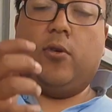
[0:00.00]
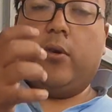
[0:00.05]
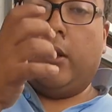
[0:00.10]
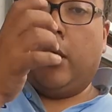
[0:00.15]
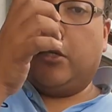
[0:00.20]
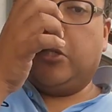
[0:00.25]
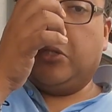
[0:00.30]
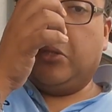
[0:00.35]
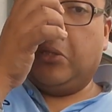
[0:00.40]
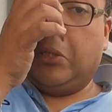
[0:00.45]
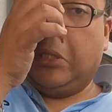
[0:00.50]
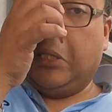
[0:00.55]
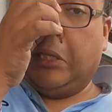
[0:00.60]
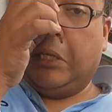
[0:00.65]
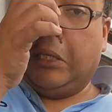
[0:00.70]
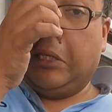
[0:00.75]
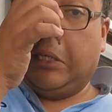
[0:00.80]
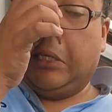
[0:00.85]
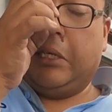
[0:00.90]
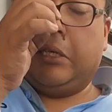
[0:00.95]
actual
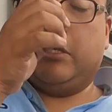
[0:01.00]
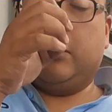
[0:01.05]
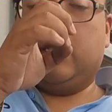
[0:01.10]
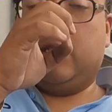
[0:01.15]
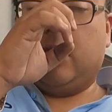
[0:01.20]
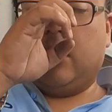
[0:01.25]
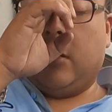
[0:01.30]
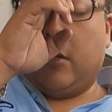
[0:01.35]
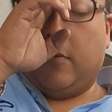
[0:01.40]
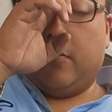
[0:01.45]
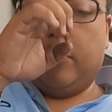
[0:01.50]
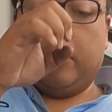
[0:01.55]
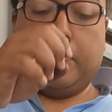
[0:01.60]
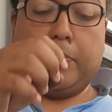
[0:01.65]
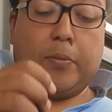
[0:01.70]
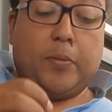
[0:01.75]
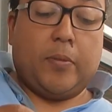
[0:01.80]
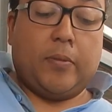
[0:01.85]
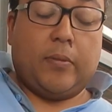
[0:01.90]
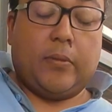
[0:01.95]
thing is
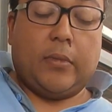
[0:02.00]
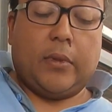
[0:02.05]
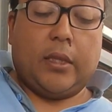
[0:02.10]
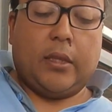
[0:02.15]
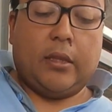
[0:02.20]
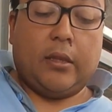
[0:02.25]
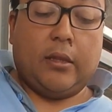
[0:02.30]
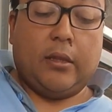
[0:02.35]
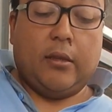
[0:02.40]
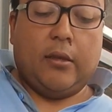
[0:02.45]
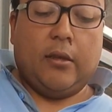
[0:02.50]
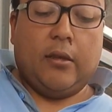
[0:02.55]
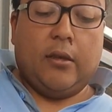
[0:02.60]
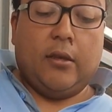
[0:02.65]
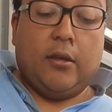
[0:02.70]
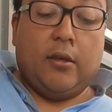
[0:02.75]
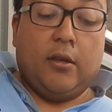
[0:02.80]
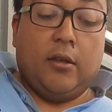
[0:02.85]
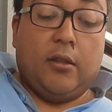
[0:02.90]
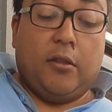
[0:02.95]

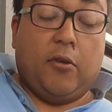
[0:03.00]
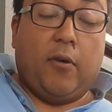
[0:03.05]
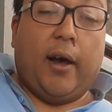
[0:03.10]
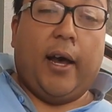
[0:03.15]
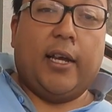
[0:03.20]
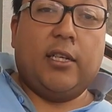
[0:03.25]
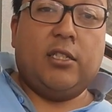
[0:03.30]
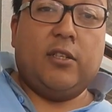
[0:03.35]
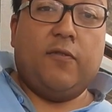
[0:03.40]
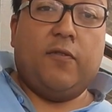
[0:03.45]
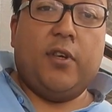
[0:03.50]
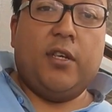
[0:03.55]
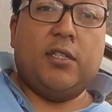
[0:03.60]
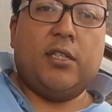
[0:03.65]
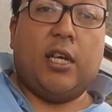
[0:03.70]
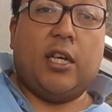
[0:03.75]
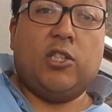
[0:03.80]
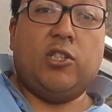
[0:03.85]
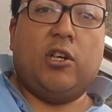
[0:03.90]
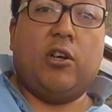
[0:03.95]
your ICV is
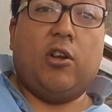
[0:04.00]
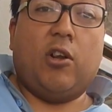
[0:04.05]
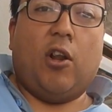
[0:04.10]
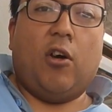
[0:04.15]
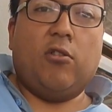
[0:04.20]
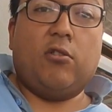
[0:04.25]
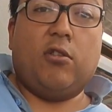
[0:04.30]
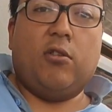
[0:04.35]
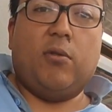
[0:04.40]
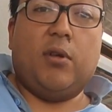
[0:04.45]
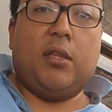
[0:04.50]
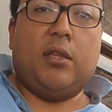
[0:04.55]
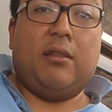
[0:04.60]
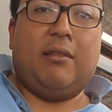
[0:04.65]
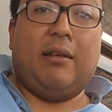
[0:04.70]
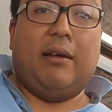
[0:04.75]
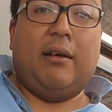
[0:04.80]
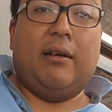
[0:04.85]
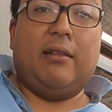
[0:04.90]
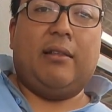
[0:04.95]
actually clogged with
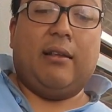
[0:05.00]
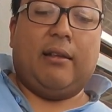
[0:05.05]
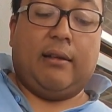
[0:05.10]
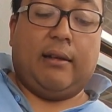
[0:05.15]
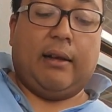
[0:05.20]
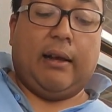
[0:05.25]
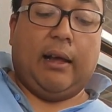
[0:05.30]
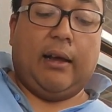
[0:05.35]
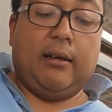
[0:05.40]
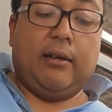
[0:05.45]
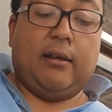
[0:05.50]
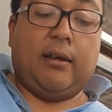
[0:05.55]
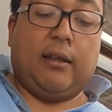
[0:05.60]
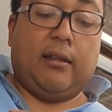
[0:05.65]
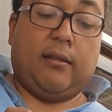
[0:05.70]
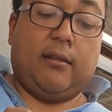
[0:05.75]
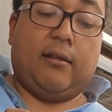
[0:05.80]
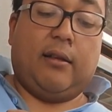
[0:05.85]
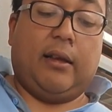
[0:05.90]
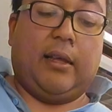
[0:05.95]
dirt and gunk
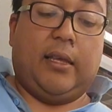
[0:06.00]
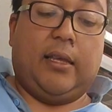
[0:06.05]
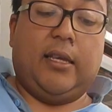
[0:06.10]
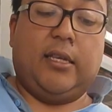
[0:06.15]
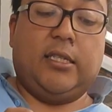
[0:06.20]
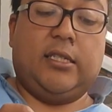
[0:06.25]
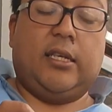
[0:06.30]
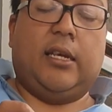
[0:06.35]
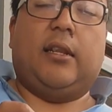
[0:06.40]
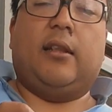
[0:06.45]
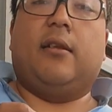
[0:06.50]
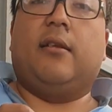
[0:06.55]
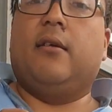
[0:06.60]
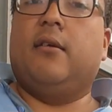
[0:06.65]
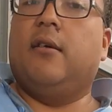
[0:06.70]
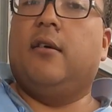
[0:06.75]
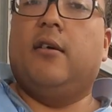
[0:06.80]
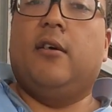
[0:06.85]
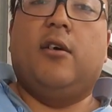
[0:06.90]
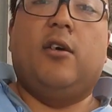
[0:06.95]
and grease and
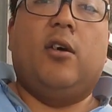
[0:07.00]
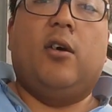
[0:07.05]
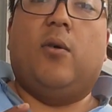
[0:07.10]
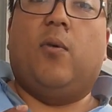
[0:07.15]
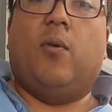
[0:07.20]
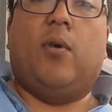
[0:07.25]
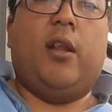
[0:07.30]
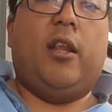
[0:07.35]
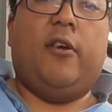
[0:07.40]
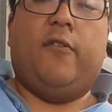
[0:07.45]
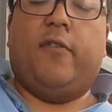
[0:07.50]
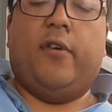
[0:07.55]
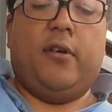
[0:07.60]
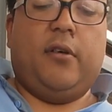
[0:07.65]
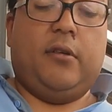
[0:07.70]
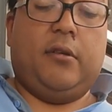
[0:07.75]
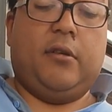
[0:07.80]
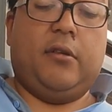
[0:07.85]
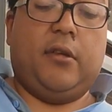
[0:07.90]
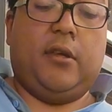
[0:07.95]
whatever
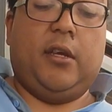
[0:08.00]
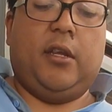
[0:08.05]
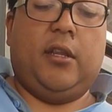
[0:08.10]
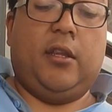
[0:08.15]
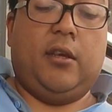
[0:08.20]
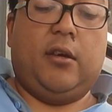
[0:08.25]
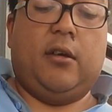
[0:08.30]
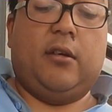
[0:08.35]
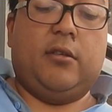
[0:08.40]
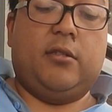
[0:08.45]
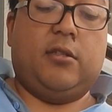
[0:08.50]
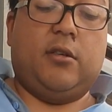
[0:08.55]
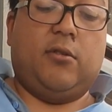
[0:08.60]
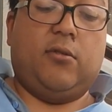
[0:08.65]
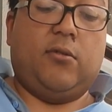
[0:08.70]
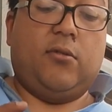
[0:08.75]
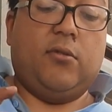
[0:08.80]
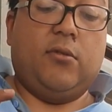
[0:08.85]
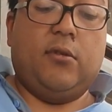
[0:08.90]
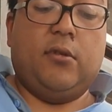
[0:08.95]
in here. So
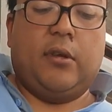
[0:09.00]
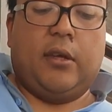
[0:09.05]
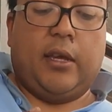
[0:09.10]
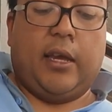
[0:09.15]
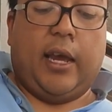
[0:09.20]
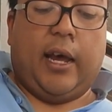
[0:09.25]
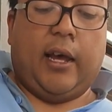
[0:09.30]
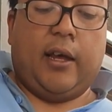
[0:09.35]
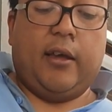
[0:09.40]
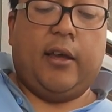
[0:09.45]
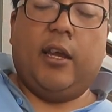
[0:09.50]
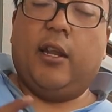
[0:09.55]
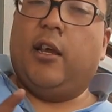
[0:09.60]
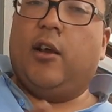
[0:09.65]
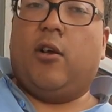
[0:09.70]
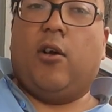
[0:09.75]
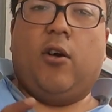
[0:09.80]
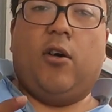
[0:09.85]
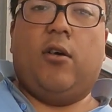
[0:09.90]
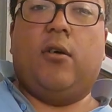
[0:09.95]
yeah, any
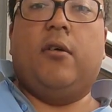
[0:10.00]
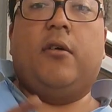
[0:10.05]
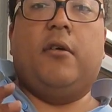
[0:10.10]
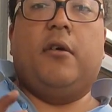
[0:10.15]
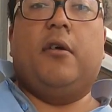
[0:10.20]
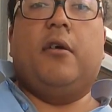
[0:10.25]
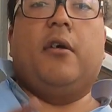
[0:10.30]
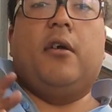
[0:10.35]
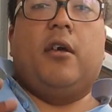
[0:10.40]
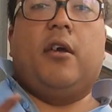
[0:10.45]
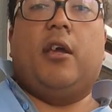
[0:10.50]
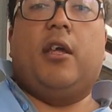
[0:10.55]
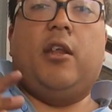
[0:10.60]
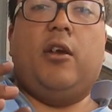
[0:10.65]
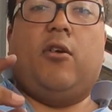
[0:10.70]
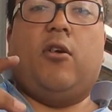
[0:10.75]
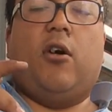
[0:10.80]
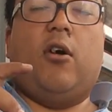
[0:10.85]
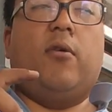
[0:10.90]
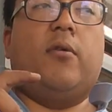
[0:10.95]
car
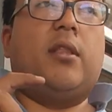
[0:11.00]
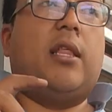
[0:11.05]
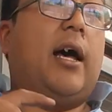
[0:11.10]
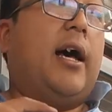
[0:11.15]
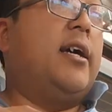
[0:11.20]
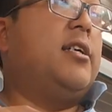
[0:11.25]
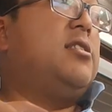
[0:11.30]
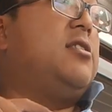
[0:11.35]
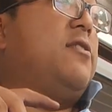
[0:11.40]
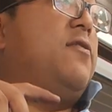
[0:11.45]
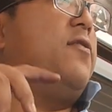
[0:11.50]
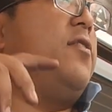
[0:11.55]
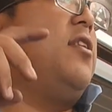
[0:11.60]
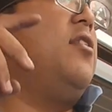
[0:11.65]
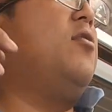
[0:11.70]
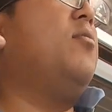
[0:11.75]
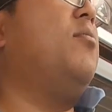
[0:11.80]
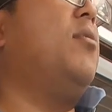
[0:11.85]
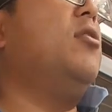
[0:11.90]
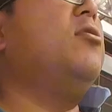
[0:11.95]
with an
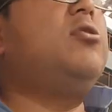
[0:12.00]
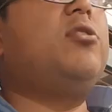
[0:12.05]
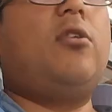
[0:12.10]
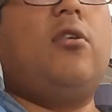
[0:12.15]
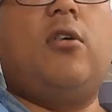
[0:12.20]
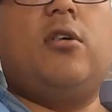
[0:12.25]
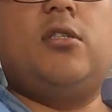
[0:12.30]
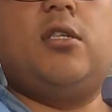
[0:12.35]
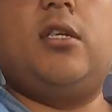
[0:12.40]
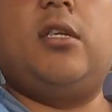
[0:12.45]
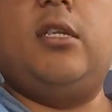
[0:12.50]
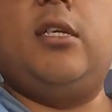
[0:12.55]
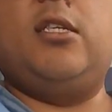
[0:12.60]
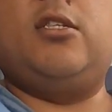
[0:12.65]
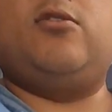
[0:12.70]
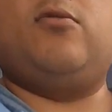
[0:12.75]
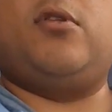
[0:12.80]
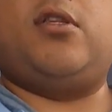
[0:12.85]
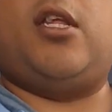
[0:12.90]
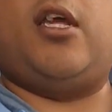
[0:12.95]
ICV, or most cars at
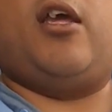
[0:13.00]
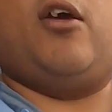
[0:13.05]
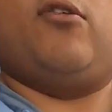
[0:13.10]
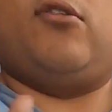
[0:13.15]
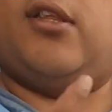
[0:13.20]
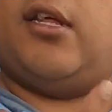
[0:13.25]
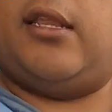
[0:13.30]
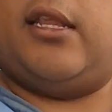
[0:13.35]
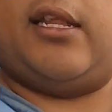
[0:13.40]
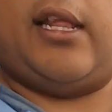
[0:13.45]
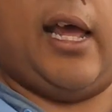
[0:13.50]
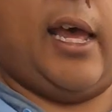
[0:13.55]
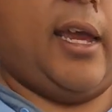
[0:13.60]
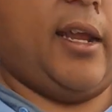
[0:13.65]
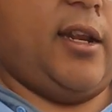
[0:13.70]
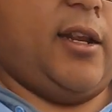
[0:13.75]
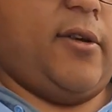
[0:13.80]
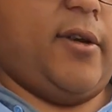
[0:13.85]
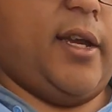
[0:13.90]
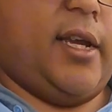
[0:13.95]
least, or Toyota that I
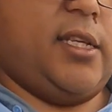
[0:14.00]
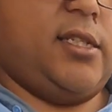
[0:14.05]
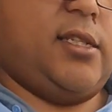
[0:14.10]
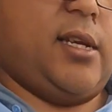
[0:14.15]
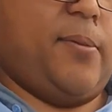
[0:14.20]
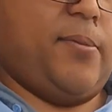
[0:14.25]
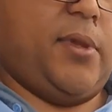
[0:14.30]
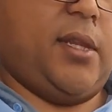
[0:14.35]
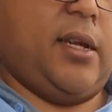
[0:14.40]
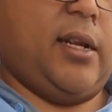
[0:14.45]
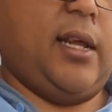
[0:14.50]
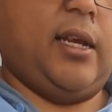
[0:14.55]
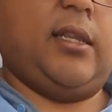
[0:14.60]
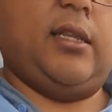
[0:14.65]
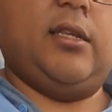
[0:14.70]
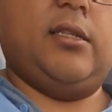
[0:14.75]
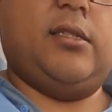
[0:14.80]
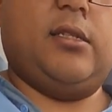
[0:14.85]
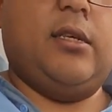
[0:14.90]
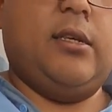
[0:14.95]
know has something like
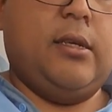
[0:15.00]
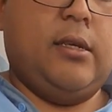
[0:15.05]
this.